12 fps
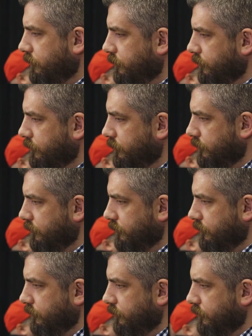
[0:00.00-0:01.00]

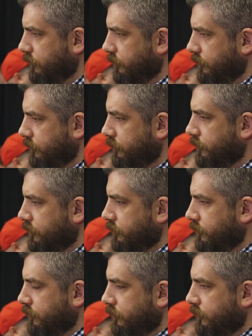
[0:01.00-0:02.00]

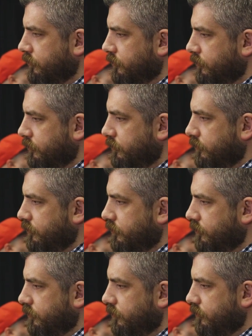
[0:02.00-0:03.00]

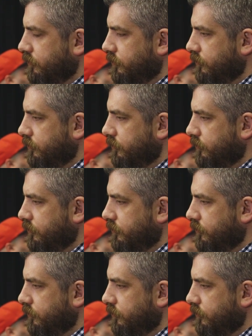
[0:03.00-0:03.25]
(silent)